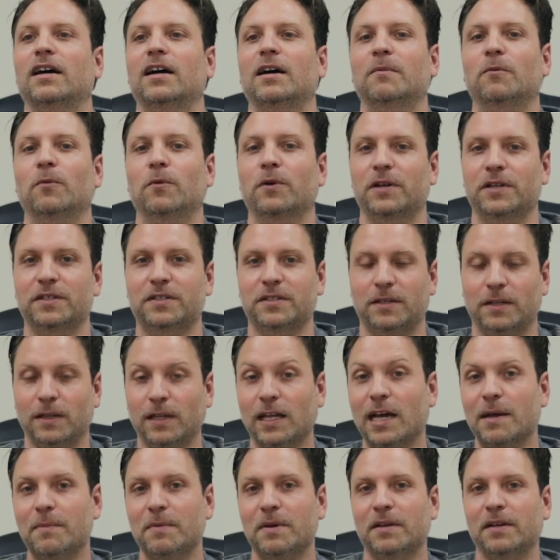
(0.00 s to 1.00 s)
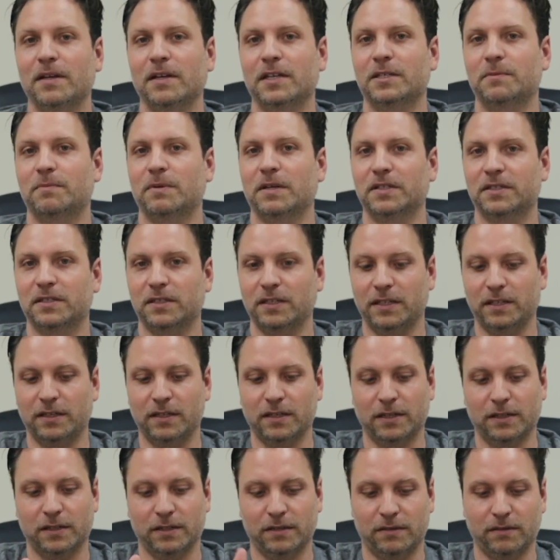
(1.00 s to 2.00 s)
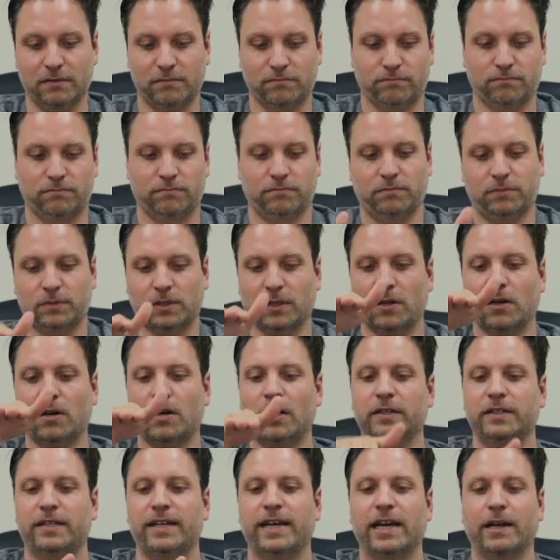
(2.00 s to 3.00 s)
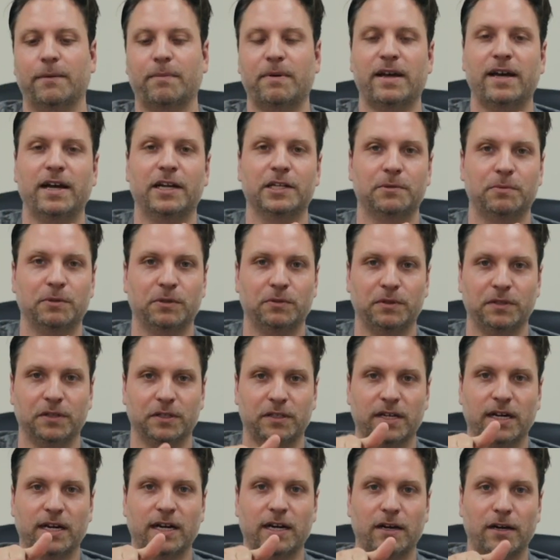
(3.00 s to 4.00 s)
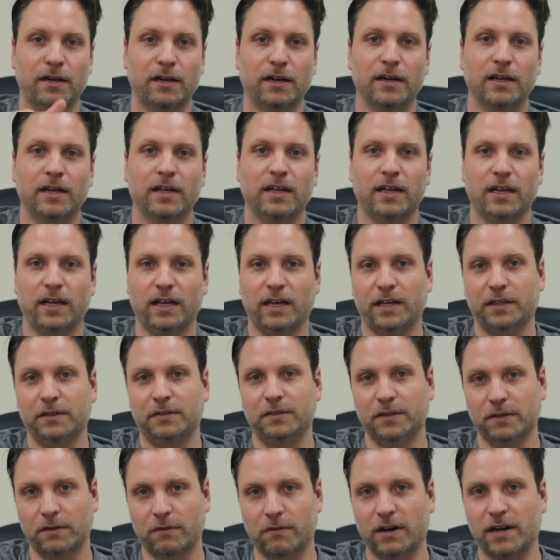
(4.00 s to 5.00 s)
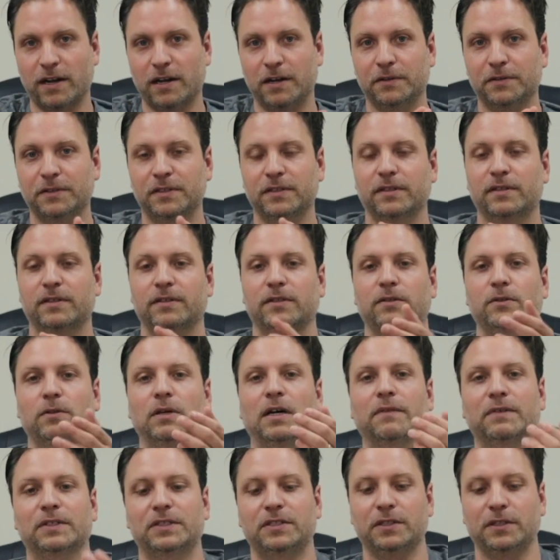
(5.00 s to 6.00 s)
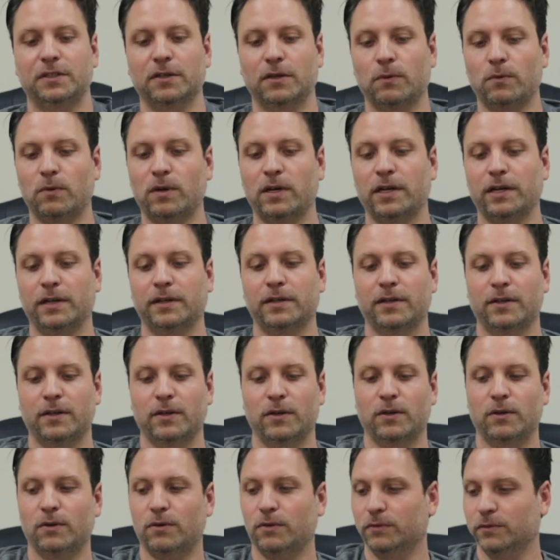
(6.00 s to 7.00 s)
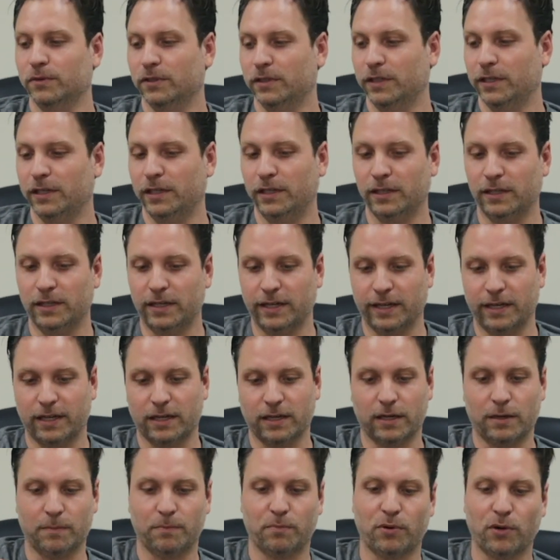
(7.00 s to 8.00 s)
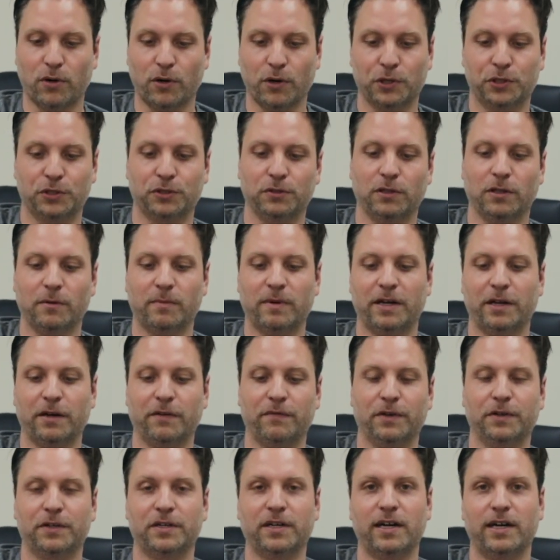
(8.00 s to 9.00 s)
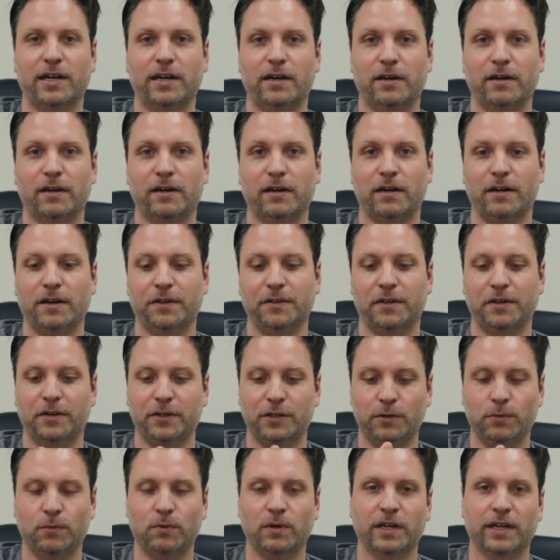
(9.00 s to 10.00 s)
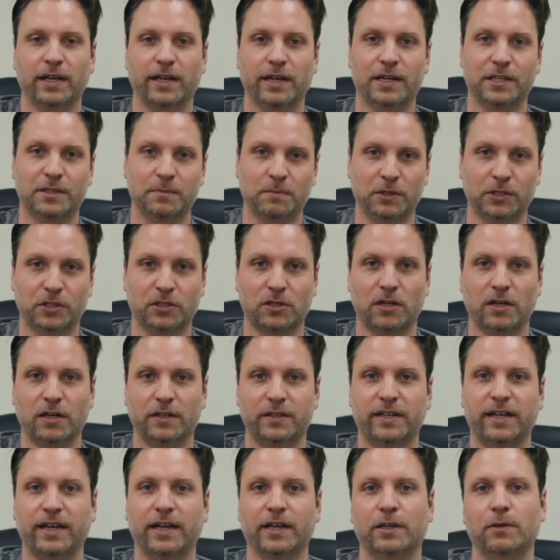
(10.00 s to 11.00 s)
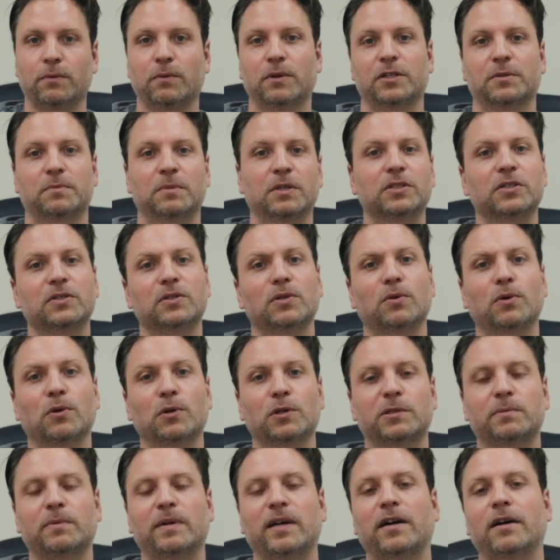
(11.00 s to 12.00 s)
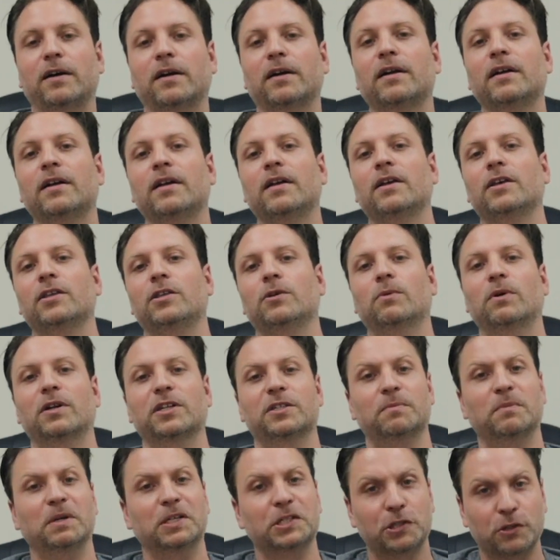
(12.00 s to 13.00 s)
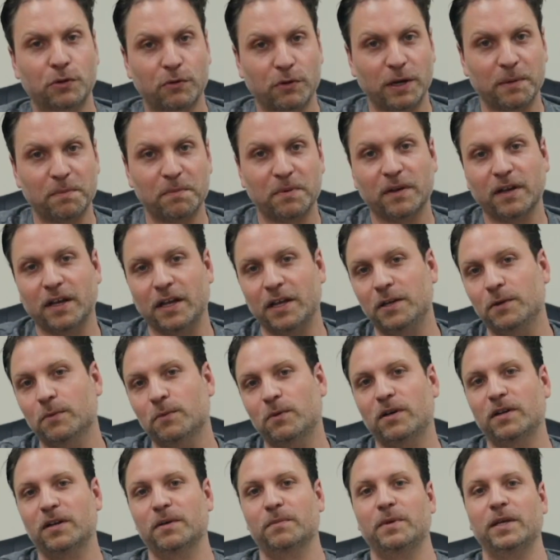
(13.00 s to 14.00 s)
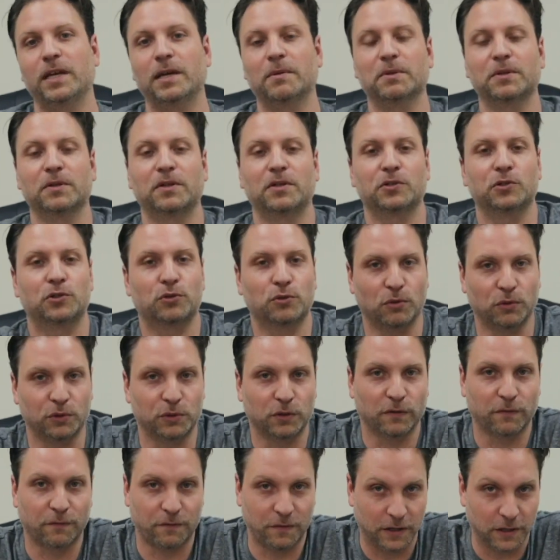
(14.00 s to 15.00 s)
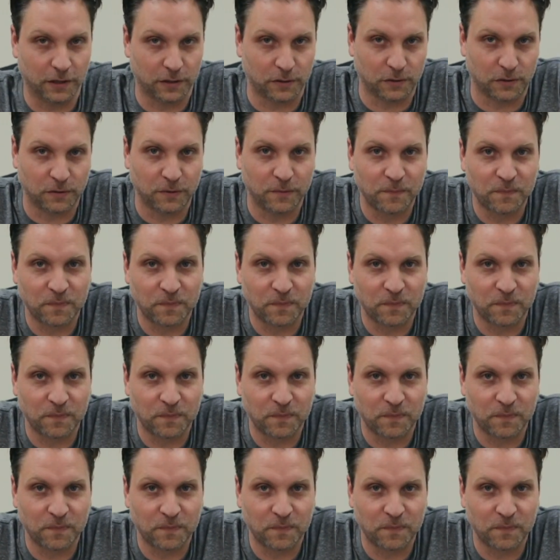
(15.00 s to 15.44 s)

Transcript: what is an alignment? It's basically the contact patch between the tire and to the ground. You obviously don't want only like a partial amount of your tire on there. You want to get as much contact. You want as much of your horsepower. You want as much grip, and you want to be able to control your vehicle,